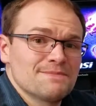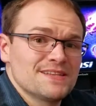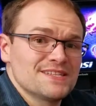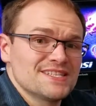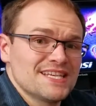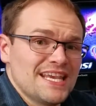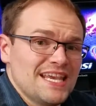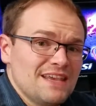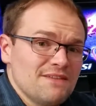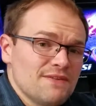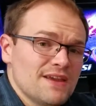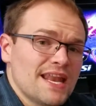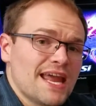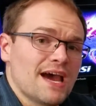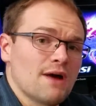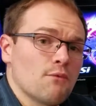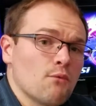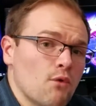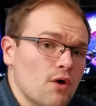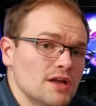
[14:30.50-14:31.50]
this even
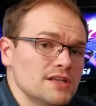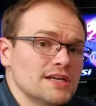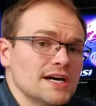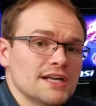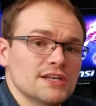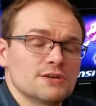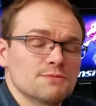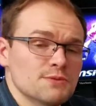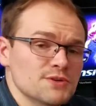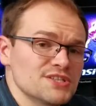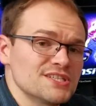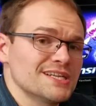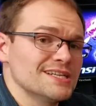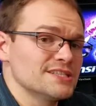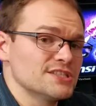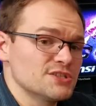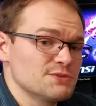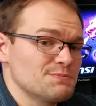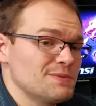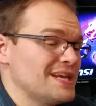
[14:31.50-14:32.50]
at
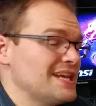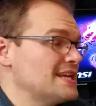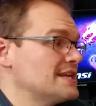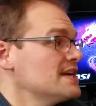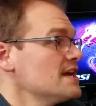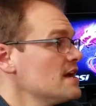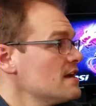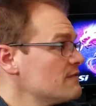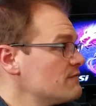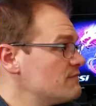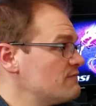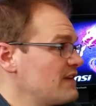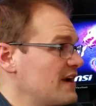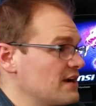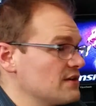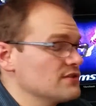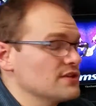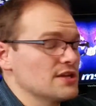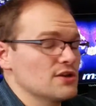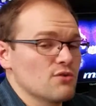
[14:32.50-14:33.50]
100% speed
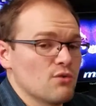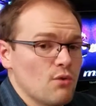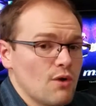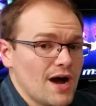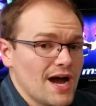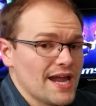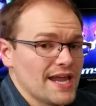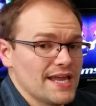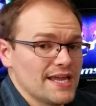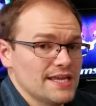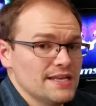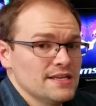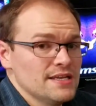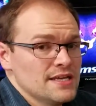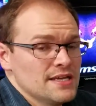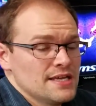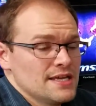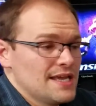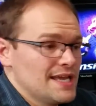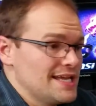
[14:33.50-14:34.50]
fairly quiet
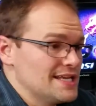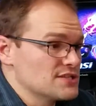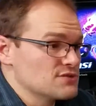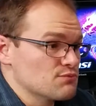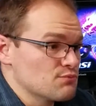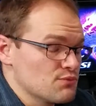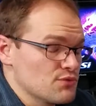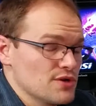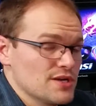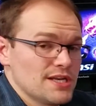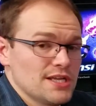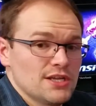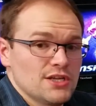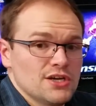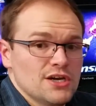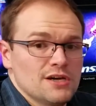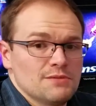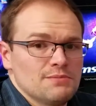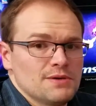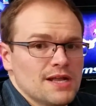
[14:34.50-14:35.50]
is pretty
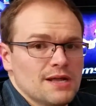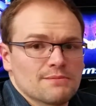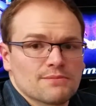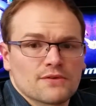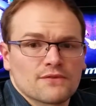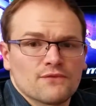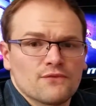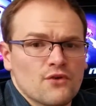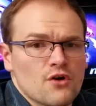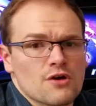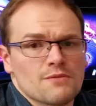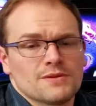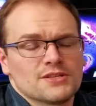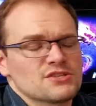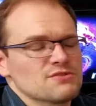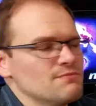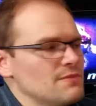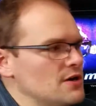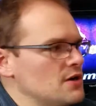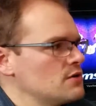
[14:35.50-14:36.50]
good, but on
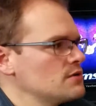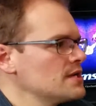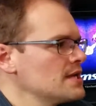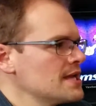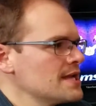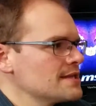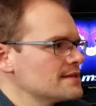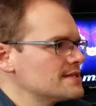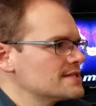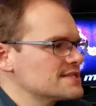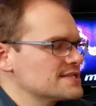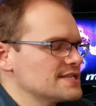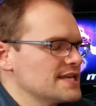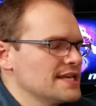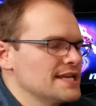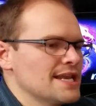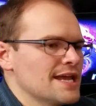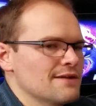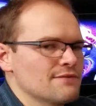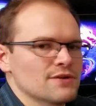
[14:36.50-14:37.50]
performance mode, this
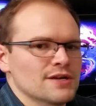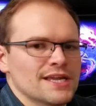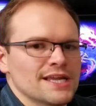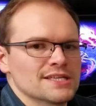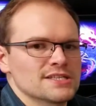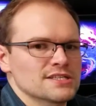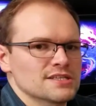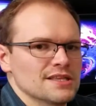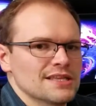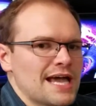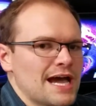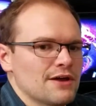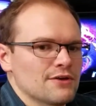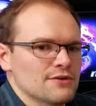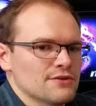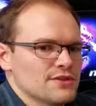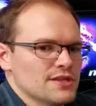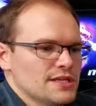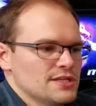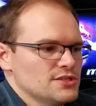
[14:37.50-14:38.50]
thing never gets
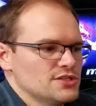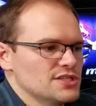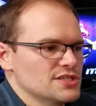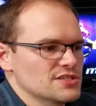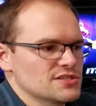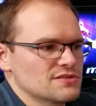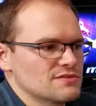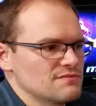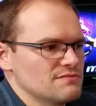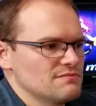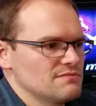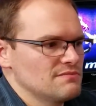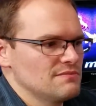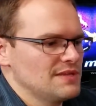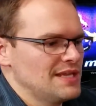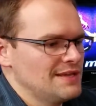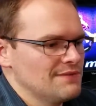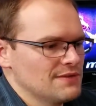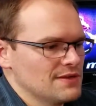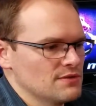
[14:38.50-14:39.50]
louder than just
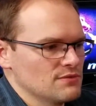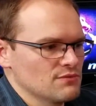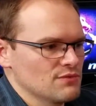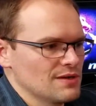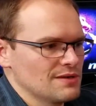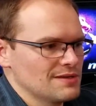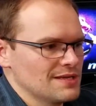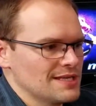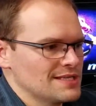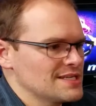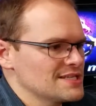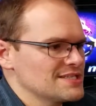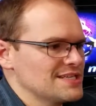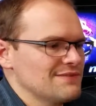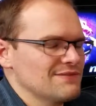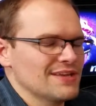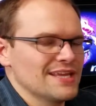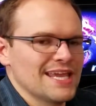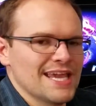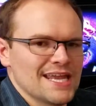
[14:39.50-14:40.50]
even read it doesn't
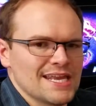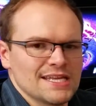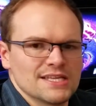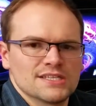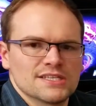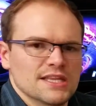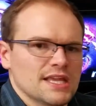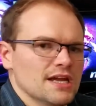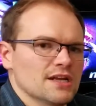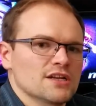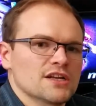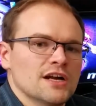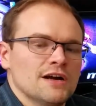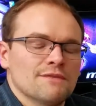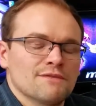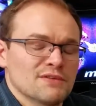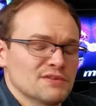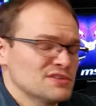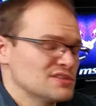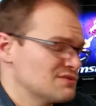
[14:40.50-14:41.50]
even get into the
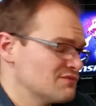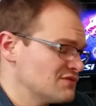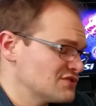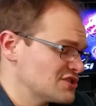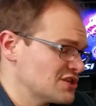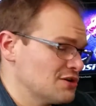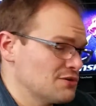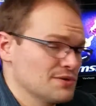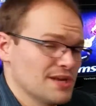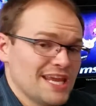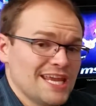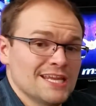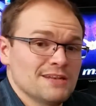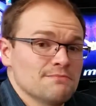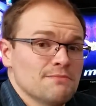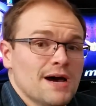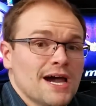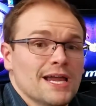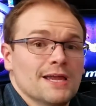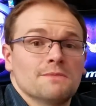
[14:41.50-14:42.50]
uncomfort zone in
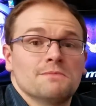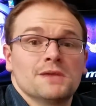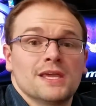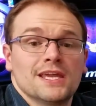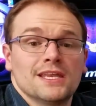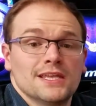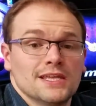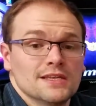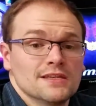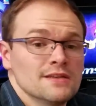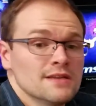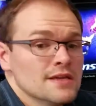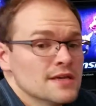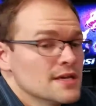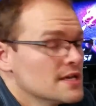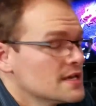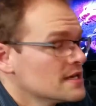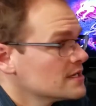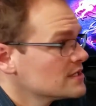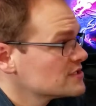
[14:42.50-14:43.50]
my opinion.
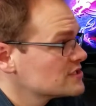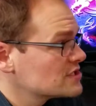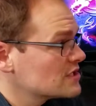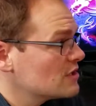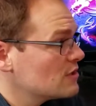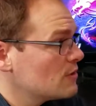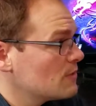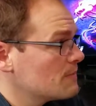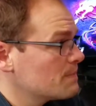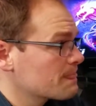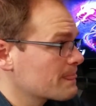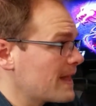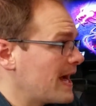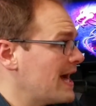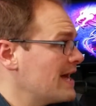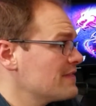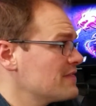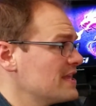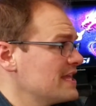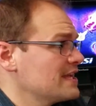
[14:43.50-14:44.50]
So
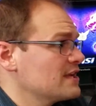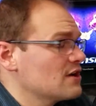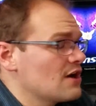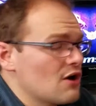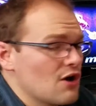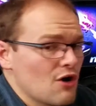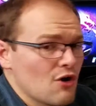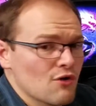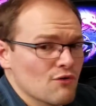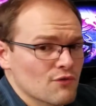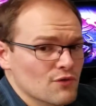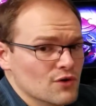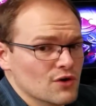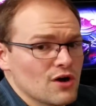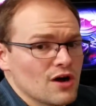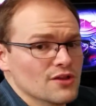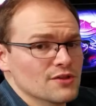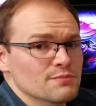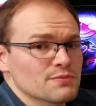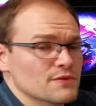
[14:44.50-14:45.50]
I think
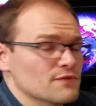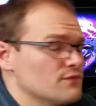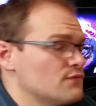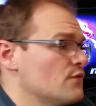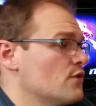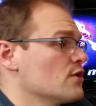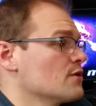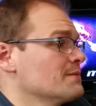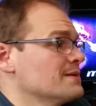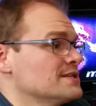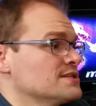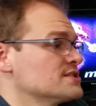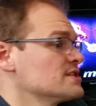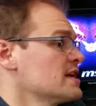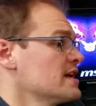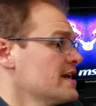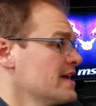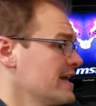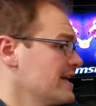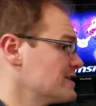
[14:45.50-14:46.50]
overall the performance
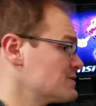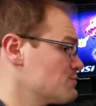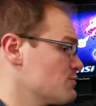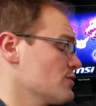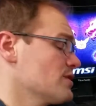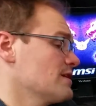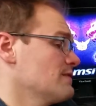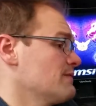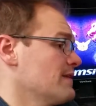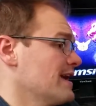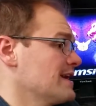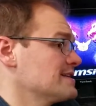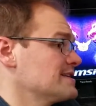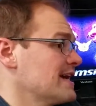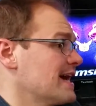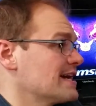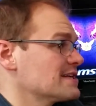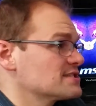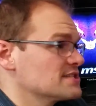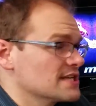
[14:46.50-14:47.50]
is pretty
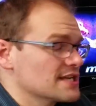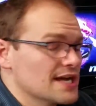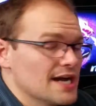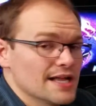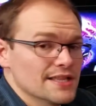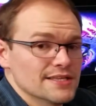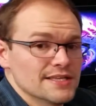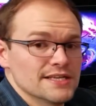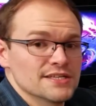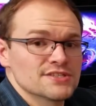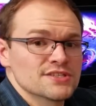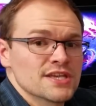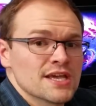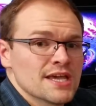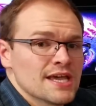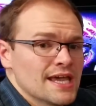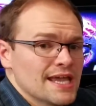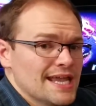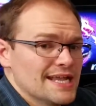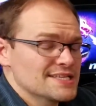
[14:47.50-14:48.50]
fantastic on this.
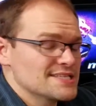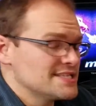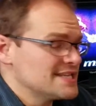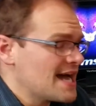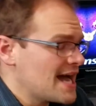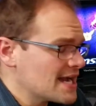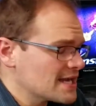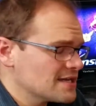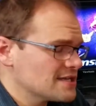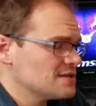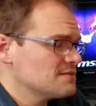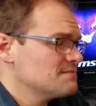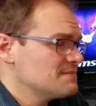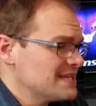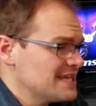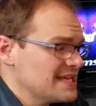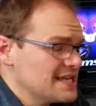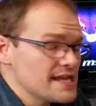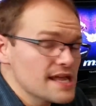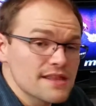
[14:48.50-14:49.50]
It's not going to
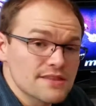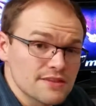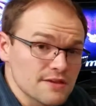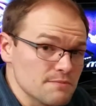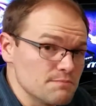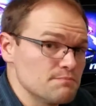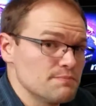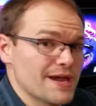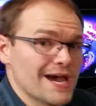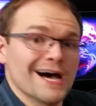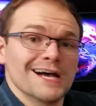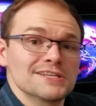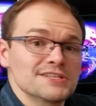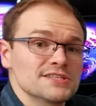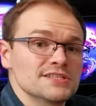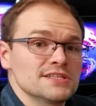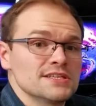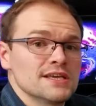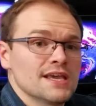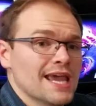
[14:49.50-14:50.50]
be the
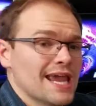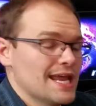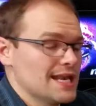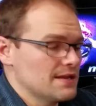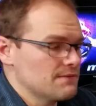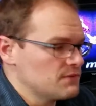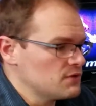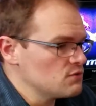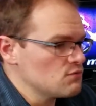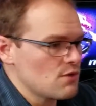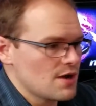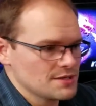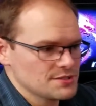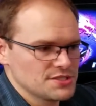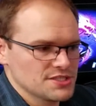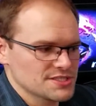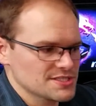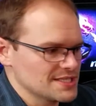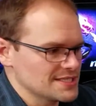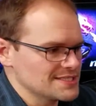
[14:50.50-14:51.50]
best. And if you want
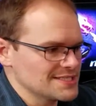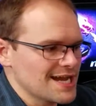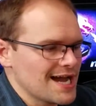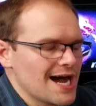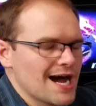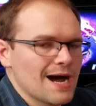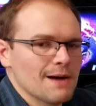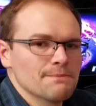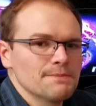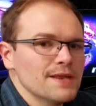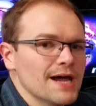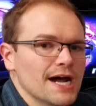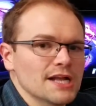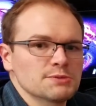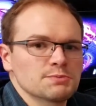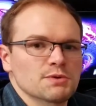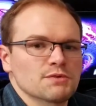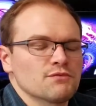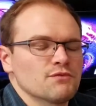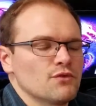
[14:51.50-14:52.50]
just the
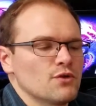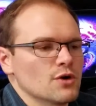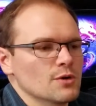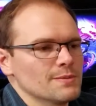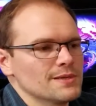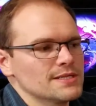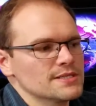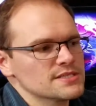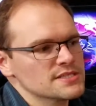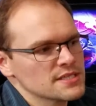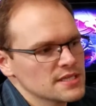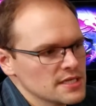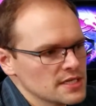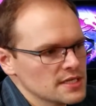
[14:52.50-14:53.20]
top-notch performance,